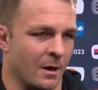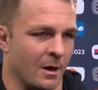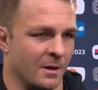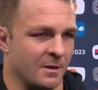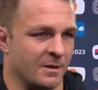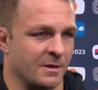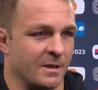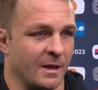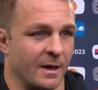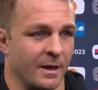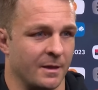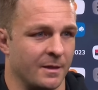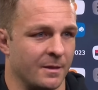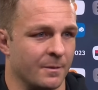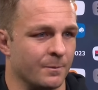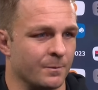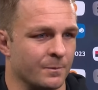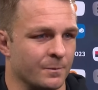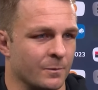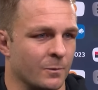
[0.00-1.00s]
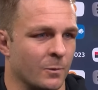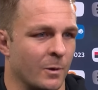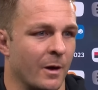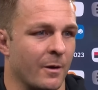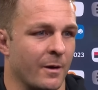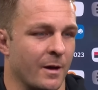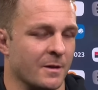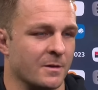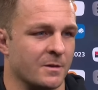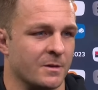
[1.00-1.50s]
like to say
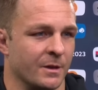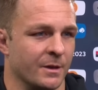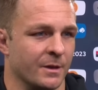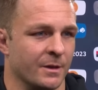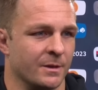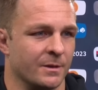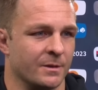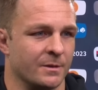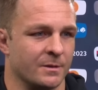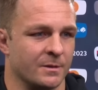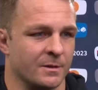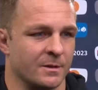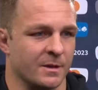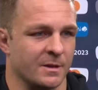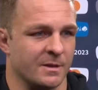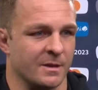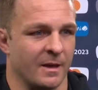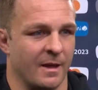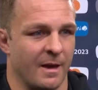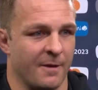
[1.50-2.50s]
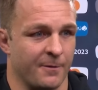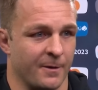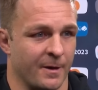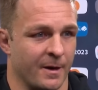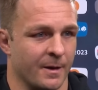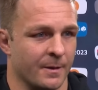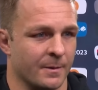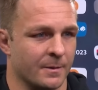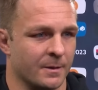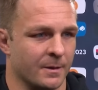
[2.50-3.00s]
well done to South
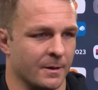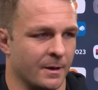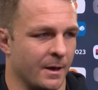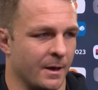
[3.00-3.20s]
Africa.